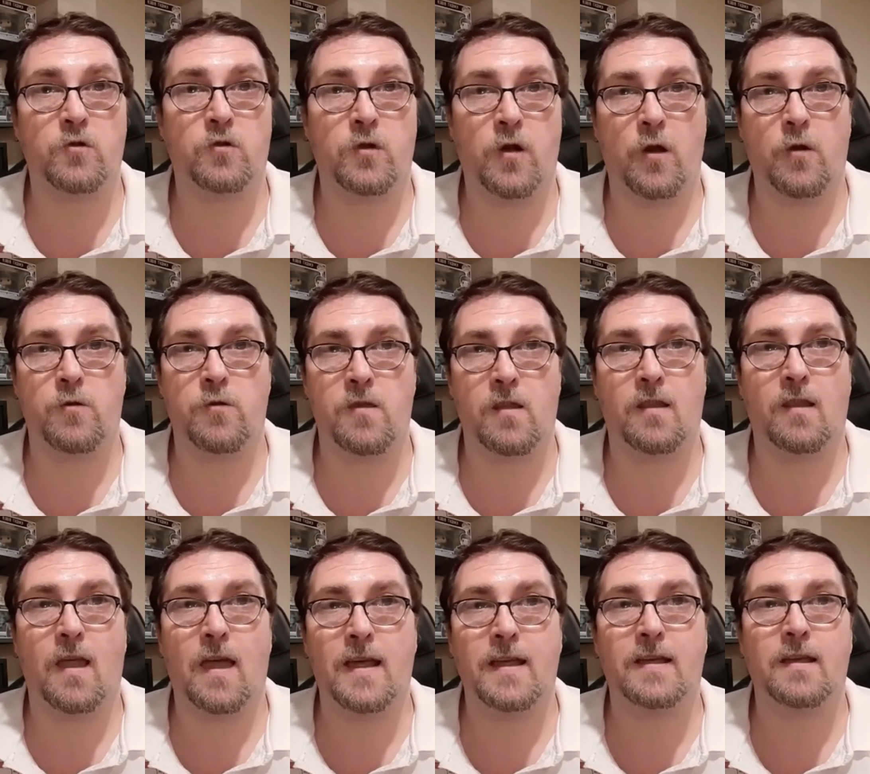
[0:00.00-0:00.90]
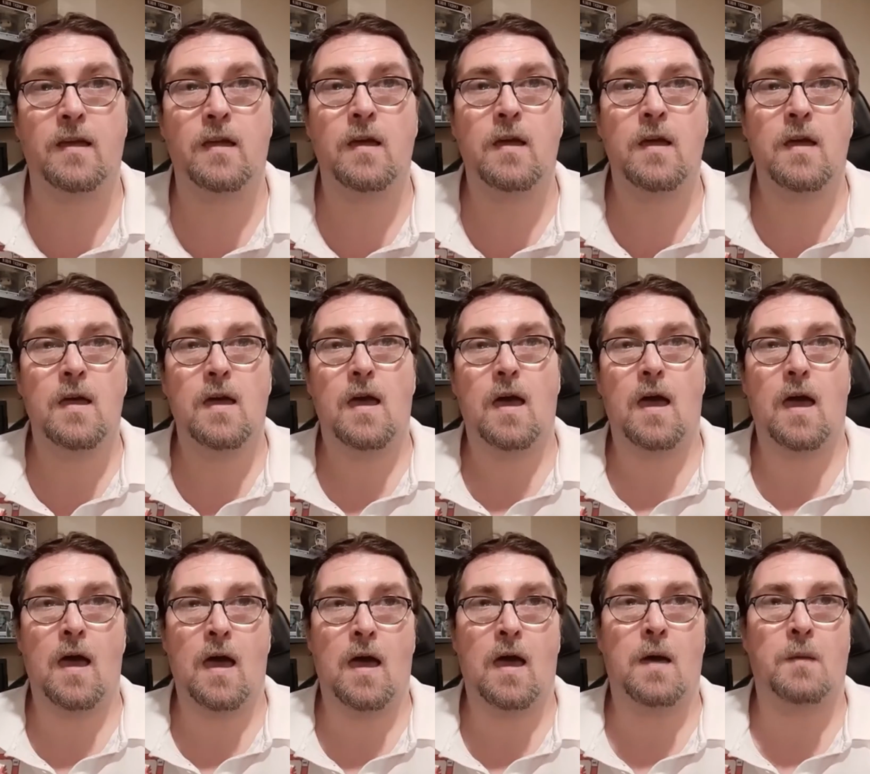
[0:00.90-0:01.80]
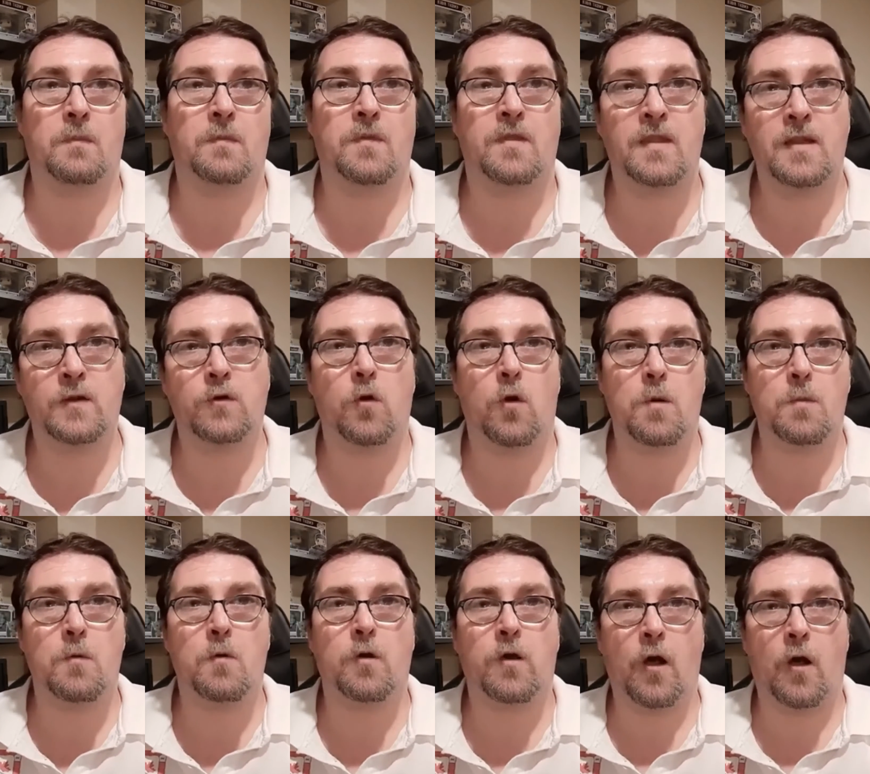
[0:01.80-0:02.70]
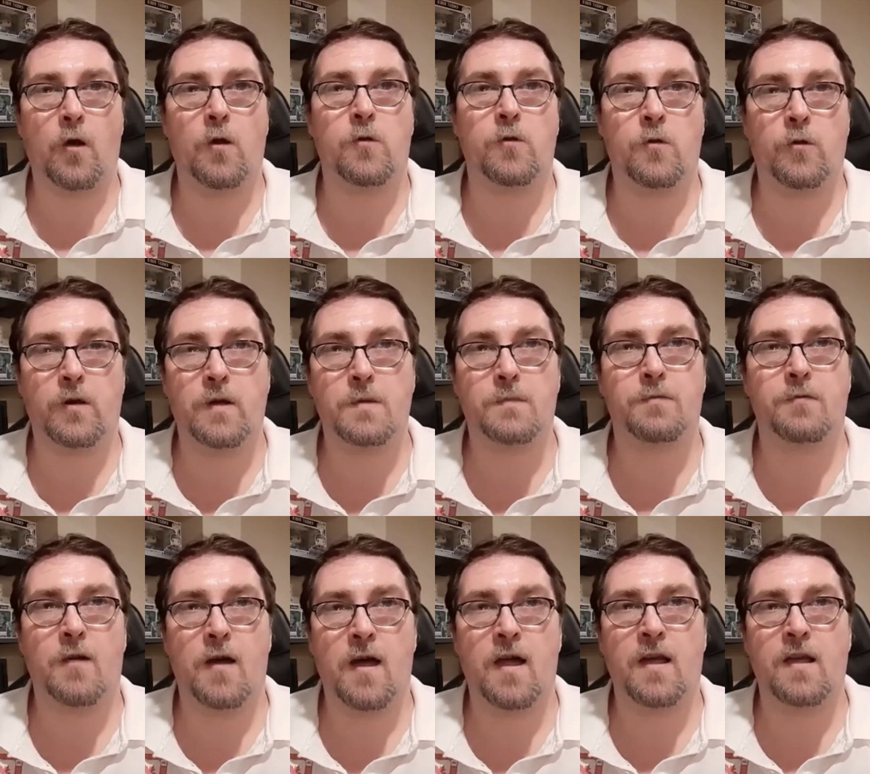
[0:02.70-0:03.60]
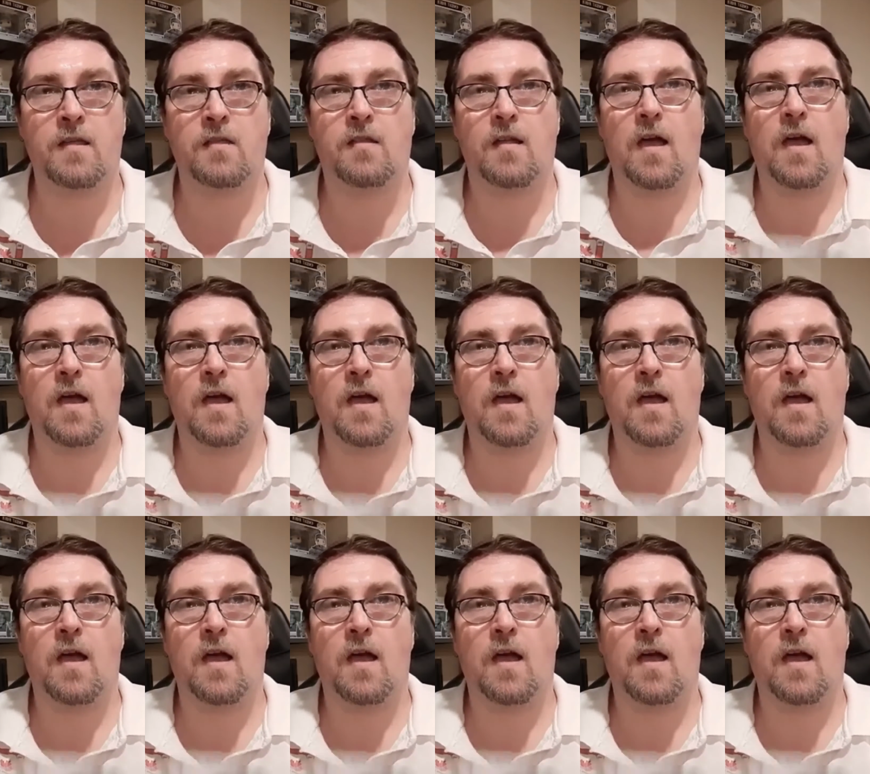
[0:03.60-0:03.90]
cards alike. The normal cards are comprised